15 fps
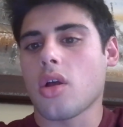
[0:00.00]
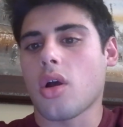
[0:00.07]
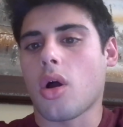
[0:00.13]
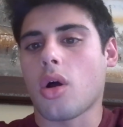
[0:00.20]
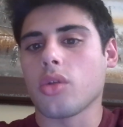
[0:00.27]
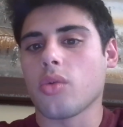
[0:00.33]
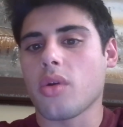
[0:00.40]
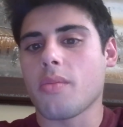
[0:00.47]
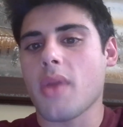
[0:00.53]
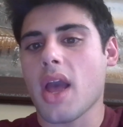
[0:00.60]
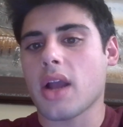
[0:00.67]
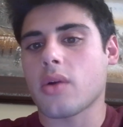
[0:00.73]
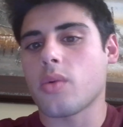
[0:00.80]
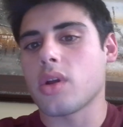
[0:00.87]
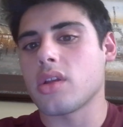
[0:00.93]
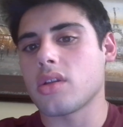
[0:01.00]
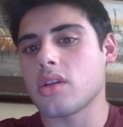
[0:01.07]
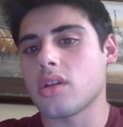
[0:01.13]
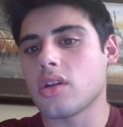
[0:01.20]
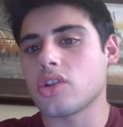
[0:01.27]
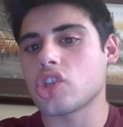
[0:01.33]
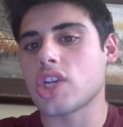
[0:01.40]
all the way back
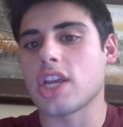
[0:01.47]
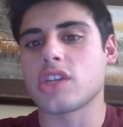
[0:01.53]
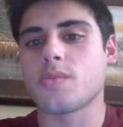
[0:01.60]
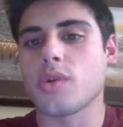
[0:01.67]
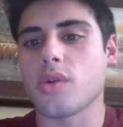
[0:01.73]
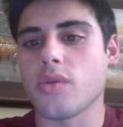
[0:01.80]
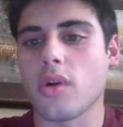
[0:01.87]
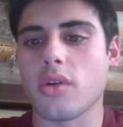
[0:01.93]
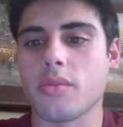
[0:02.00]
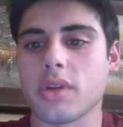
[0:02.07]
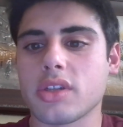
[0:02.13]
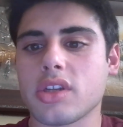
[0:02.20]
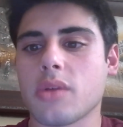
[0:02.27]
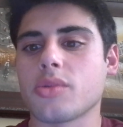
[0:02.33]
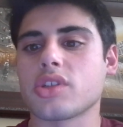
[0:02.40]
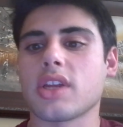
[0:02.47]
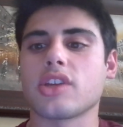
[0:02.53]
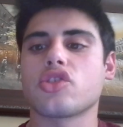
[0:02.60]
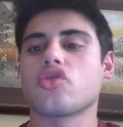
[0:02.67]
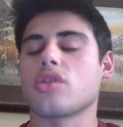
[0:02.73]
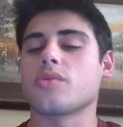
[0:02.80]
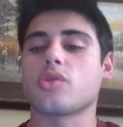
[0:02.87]
when Shakespeare wrote Midsummer's
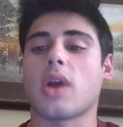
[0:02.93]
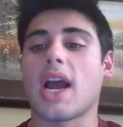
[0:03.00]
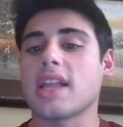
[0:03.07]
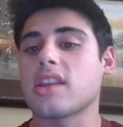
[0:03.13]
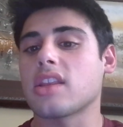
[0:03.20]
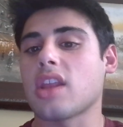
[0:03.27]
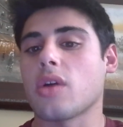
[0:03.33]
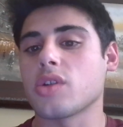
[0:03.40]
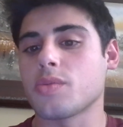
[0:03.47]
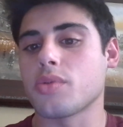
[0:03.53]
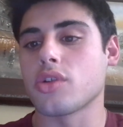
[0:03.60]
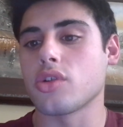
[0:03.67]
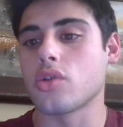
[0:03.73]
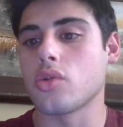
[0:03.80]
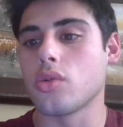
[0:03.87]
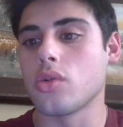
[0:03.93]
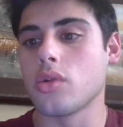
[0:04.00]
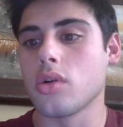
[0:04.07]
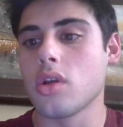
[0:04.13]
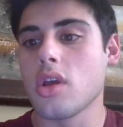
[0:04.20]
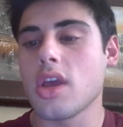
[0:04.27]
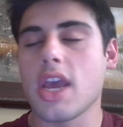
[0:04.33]
Night's Dream. So I thought that was pretty
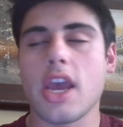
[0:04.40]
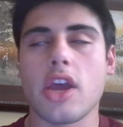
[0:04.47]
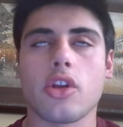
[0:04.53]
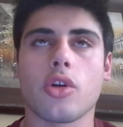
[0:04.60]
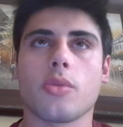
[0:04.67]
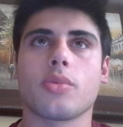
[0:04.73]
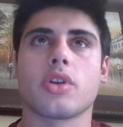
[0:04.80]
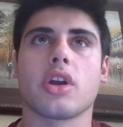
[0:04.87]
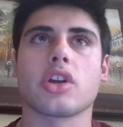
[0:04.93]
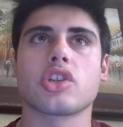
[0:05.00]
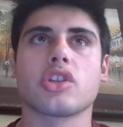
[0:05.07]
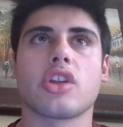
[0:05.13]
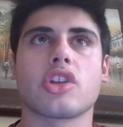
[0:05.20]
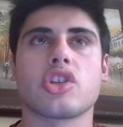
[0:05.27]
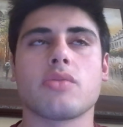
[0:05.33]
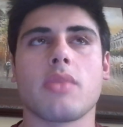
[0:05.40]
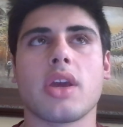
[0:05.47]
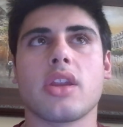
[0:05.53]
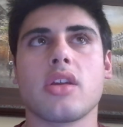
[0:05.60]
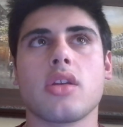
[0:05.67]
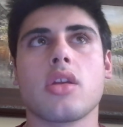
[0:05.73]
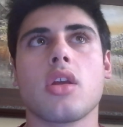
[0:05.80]
cool in her production that she
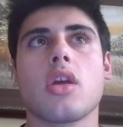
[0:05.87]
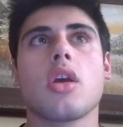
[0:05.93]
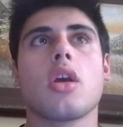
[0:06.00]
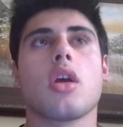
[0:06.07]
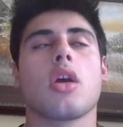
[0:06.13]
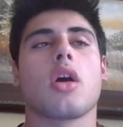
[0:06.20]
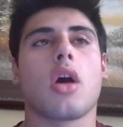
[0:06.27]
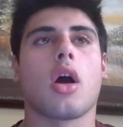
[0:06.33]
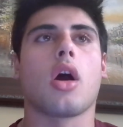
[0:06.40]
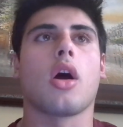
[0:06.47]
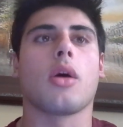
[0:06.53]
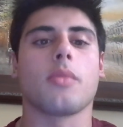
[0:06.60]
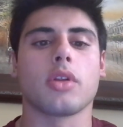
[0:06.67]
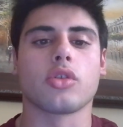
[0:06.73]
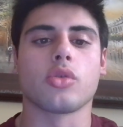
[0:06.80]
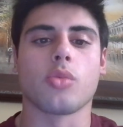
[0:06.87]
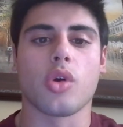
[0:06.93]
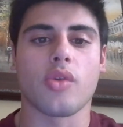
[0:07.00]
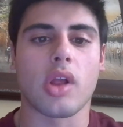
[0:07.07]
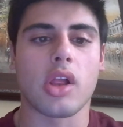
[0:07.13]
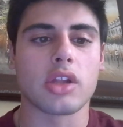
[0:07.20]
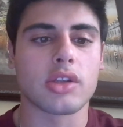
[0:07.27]
made it a little more
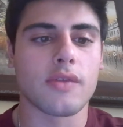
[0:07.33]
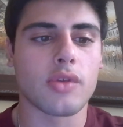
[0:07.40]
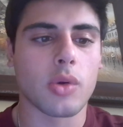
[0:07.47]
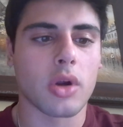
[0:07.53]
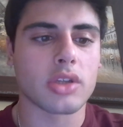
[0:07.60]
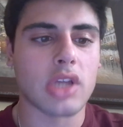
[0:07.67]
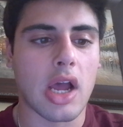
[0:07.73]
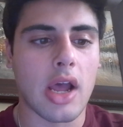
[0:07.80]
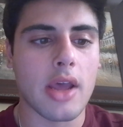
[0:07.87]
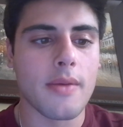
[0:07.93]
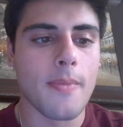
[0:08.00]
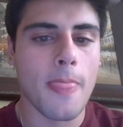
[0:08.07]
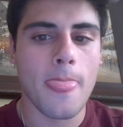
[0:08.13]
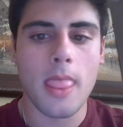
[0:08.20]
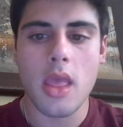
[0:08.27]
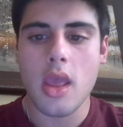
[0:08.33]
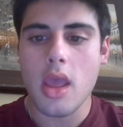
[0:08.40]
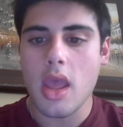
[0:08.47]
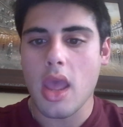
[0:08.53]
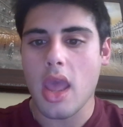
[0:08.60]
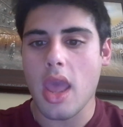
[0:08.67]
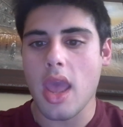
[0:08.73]
relative to our time.
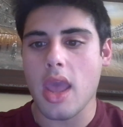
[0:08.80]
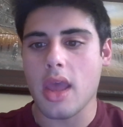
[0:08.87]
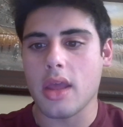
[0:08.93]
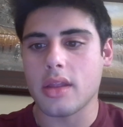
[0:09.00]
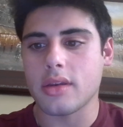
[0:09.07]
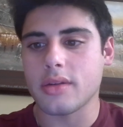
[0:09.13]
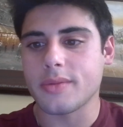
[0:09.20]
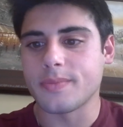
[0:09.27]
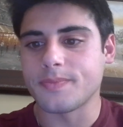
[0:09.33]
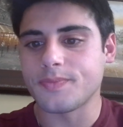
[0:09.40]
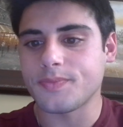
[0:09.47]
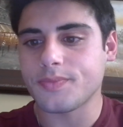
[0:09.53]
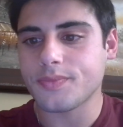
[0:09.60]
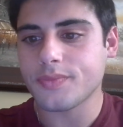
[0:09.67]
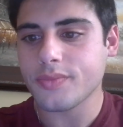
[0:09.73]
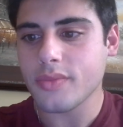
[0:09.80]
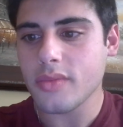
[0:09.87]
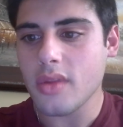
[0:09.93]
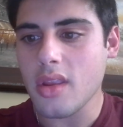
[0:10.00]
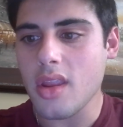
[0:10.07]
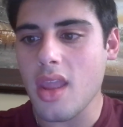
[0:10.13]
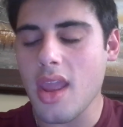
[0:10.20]
And
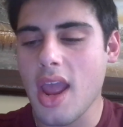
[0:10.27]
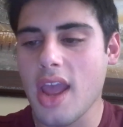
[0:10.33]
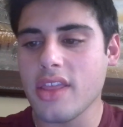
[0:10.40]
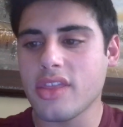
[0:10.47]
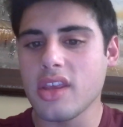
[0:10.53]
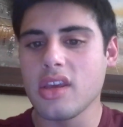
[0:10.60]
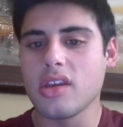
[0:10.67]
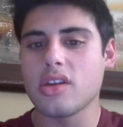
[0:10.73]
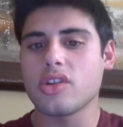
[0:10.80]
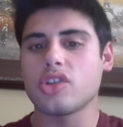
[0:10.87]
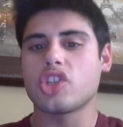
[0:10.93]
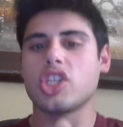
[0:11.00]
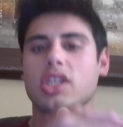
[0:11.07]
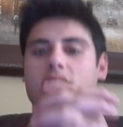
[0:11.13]
I think she